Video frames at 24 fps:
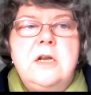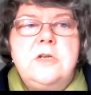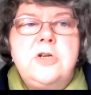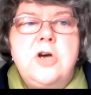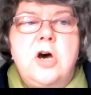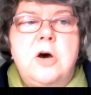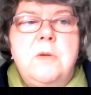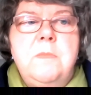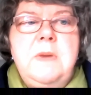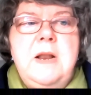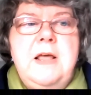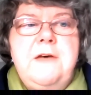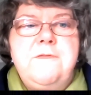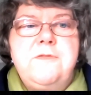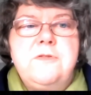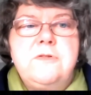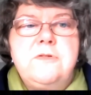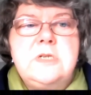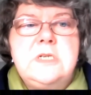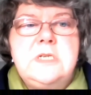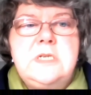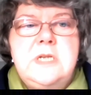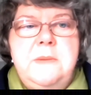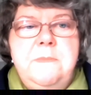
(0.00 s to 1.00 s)
top
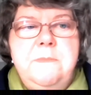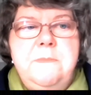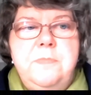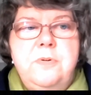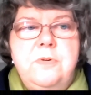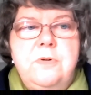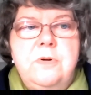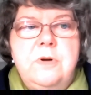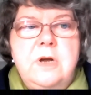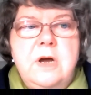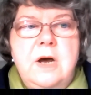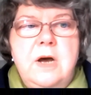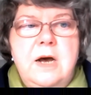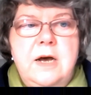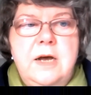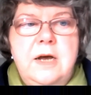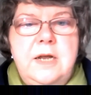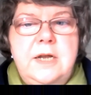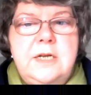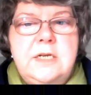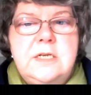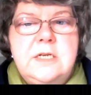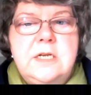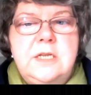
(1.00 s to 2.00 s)
level simple
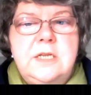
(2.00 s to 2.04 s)
guide.